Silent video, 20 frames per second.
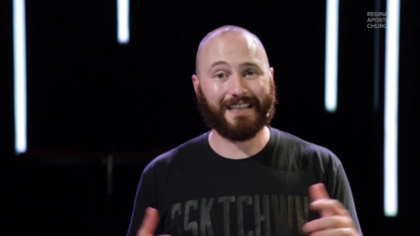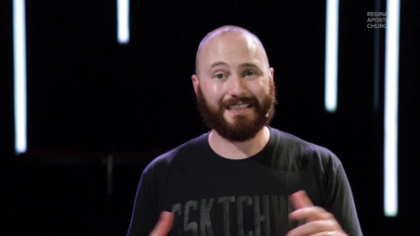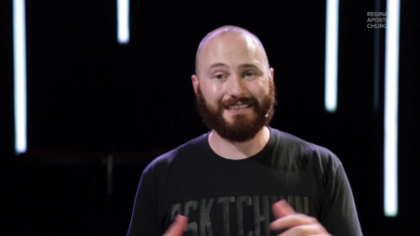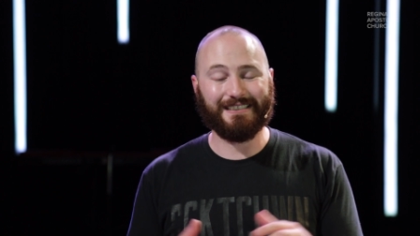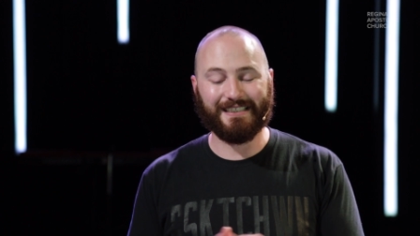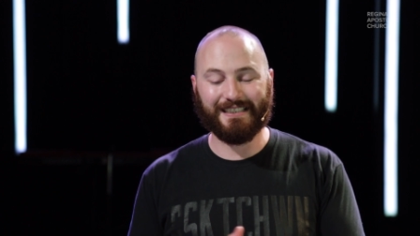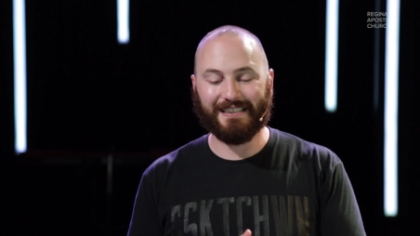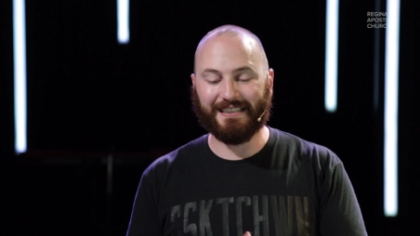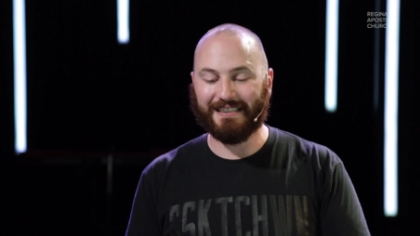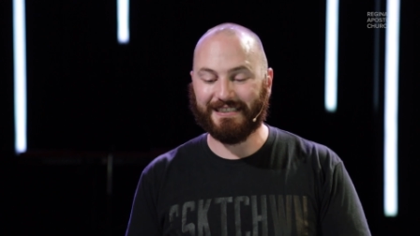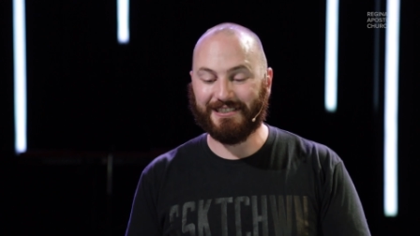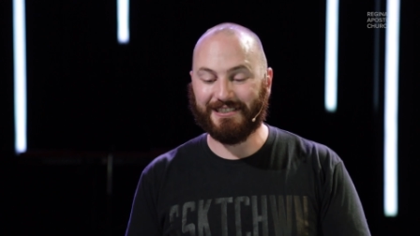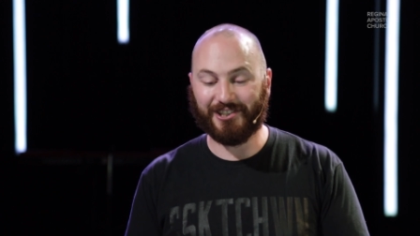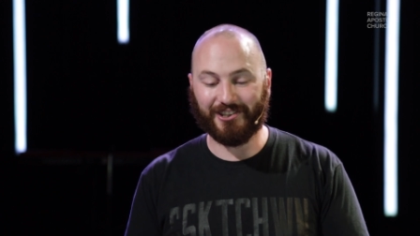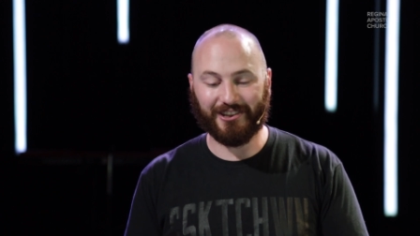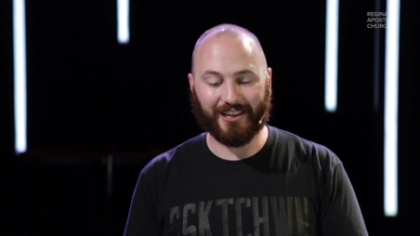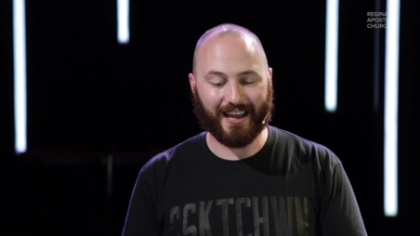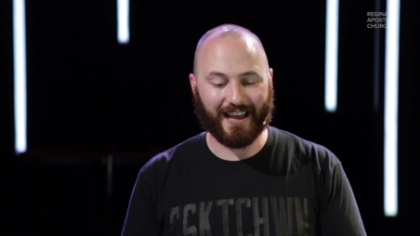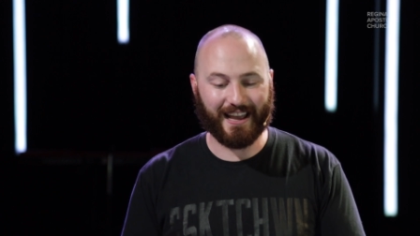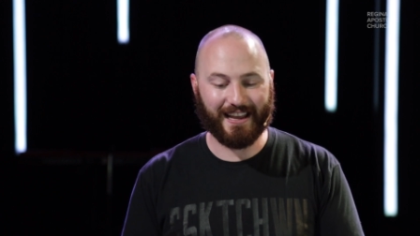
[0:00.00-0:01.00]
hunting in
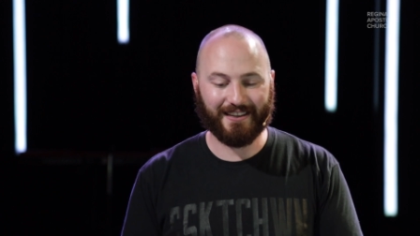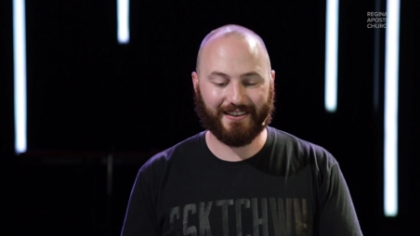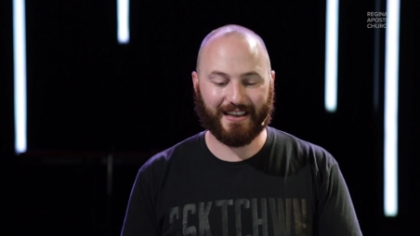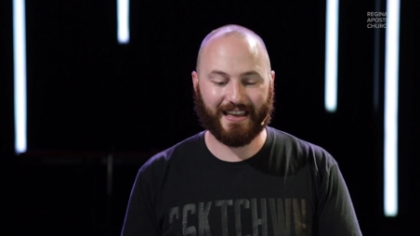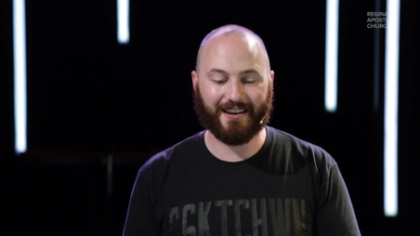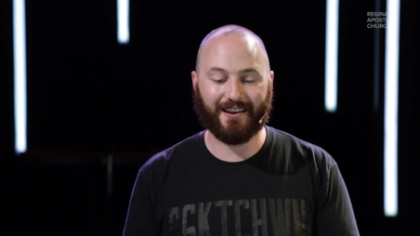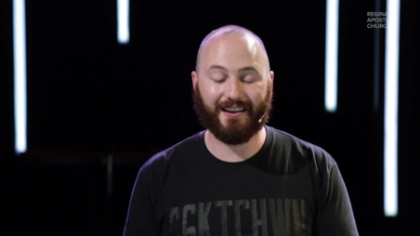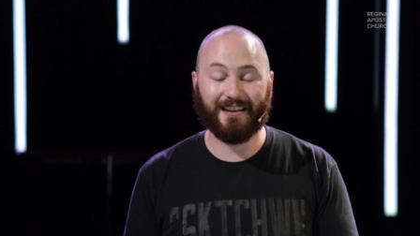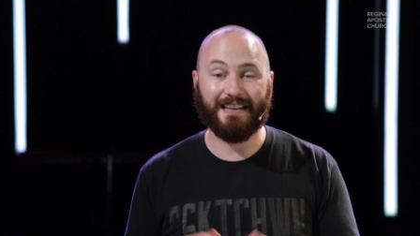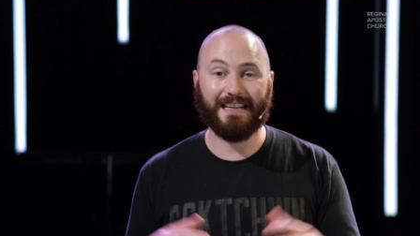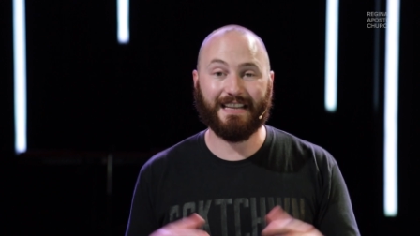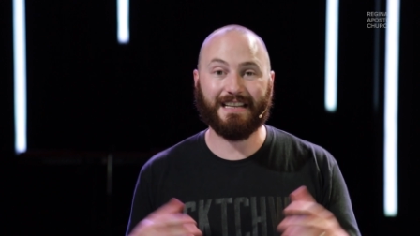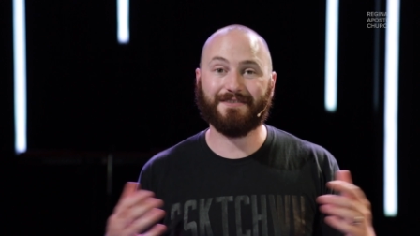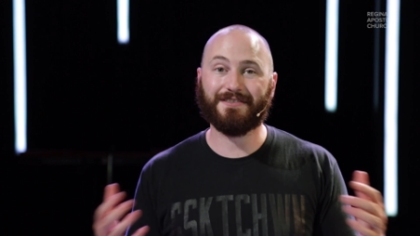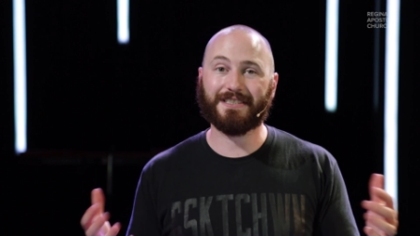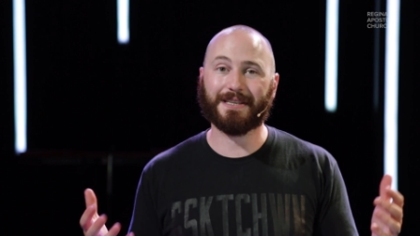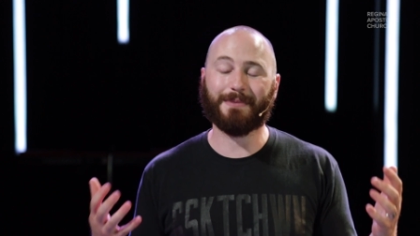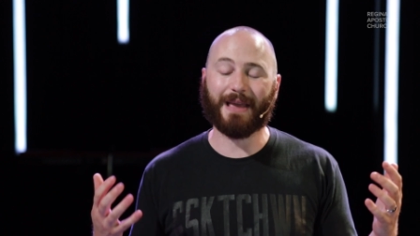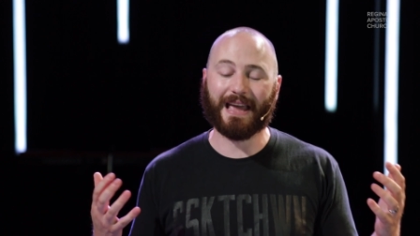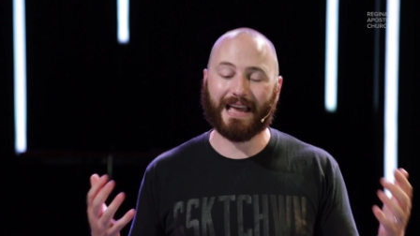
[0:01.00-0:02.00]
July and are in need of
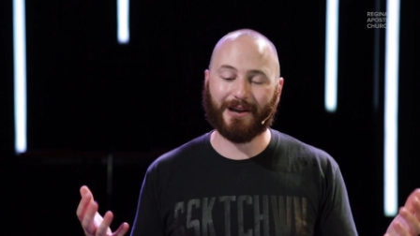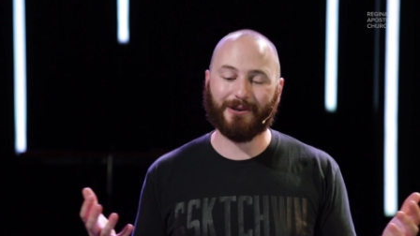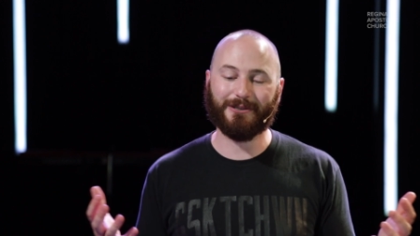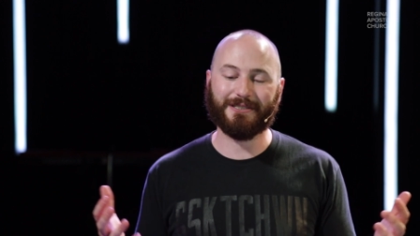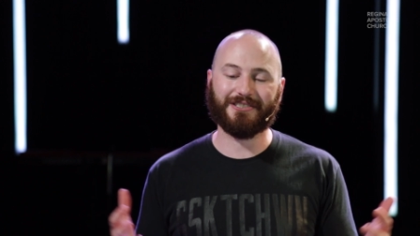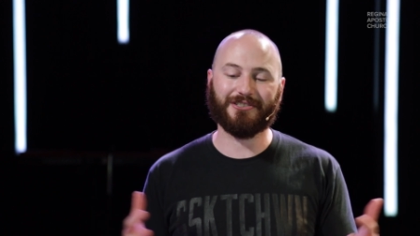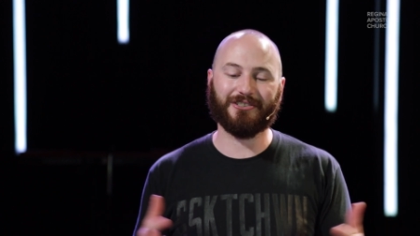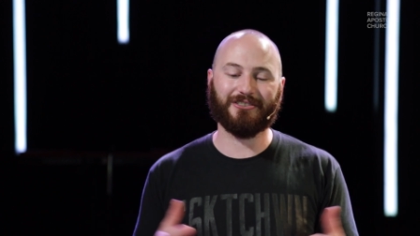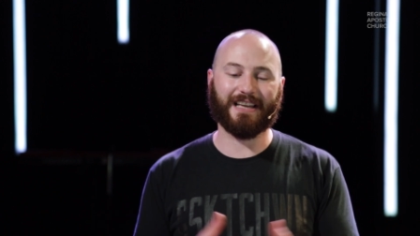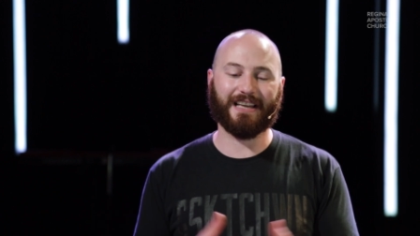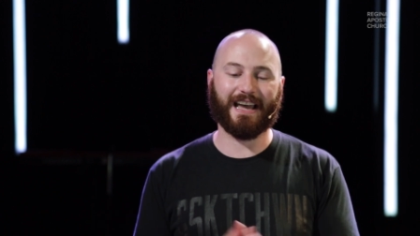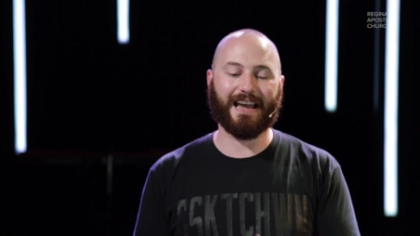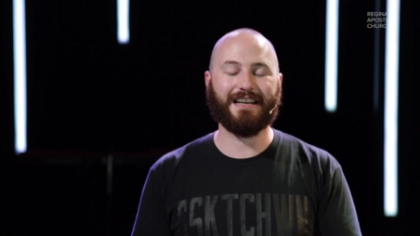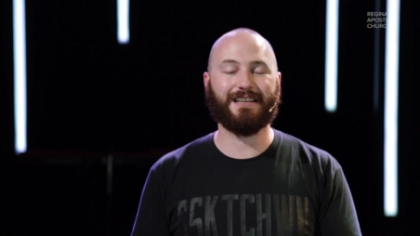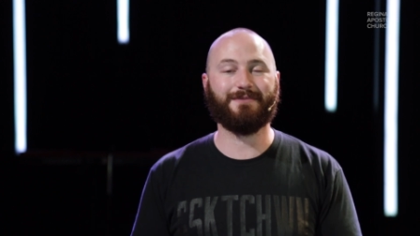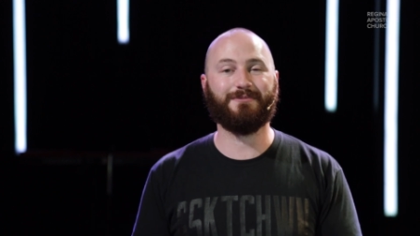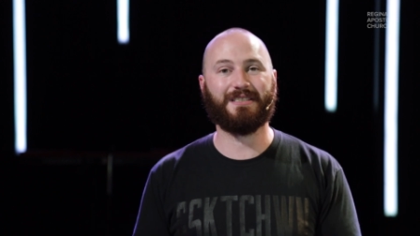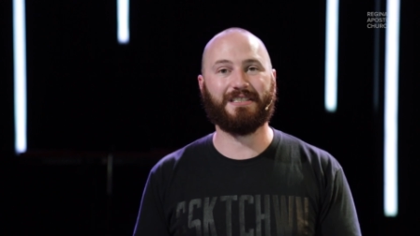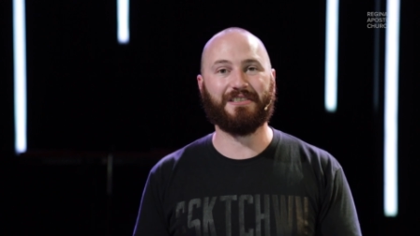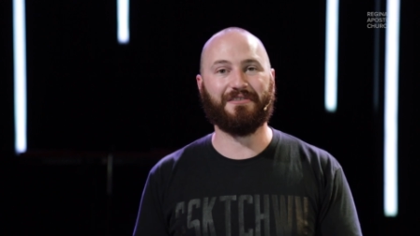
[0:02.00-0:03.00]
some household
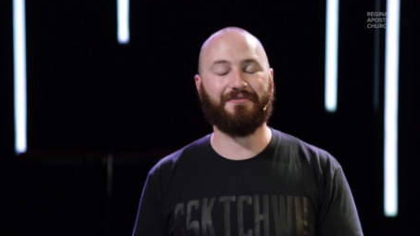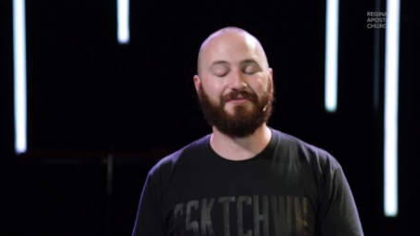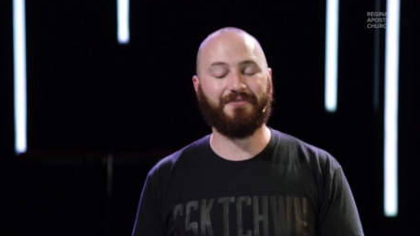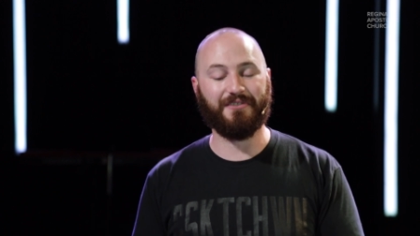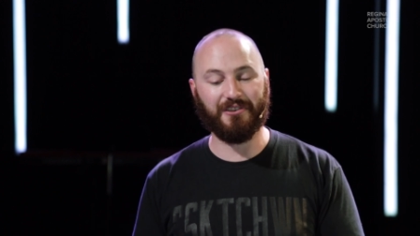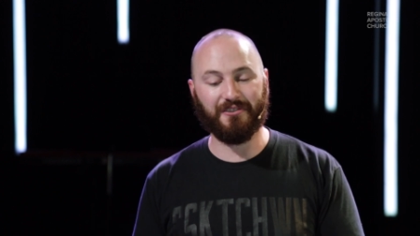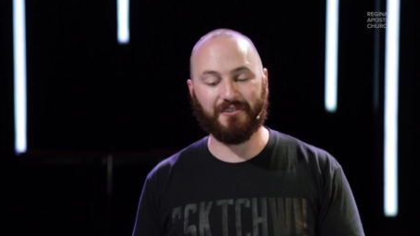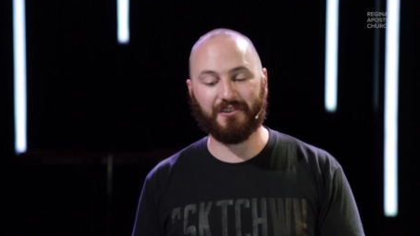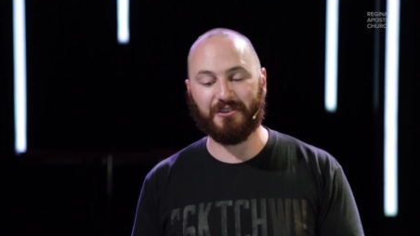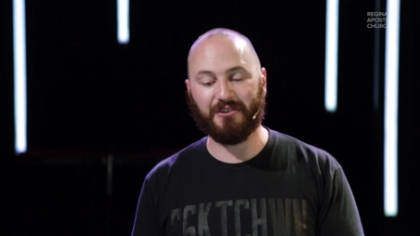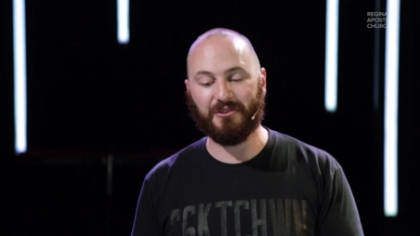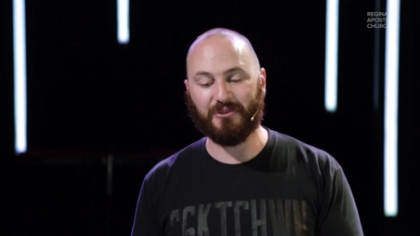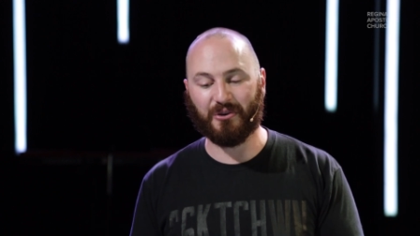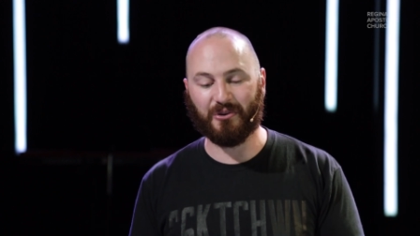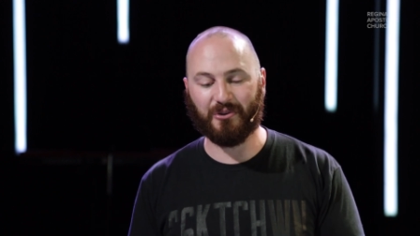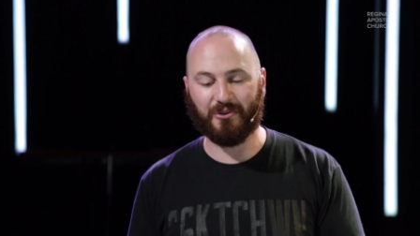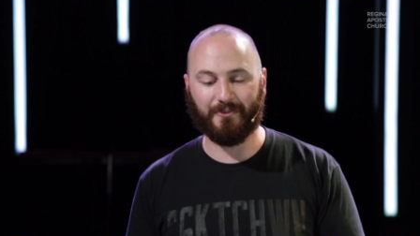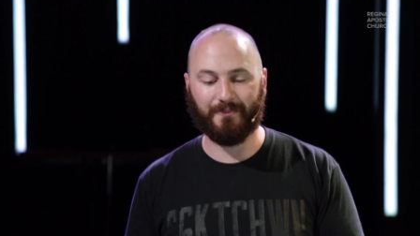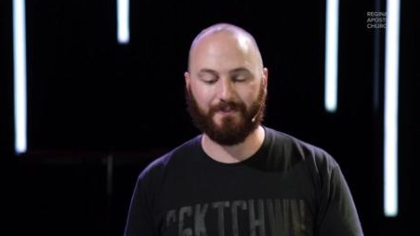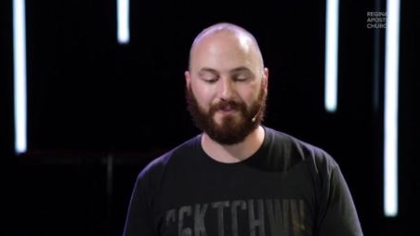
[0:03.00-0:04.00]
items to fill their new
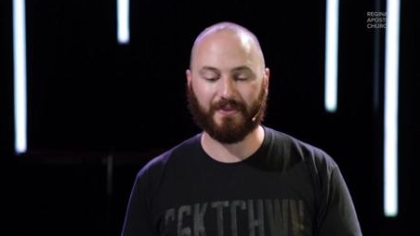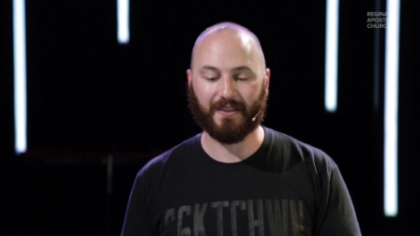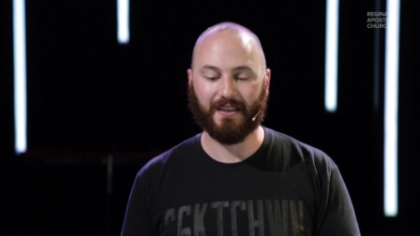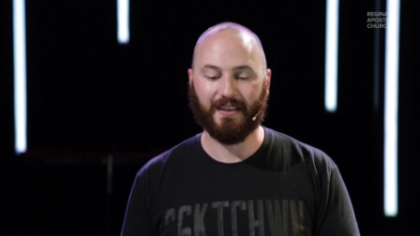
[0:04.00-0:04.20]
home,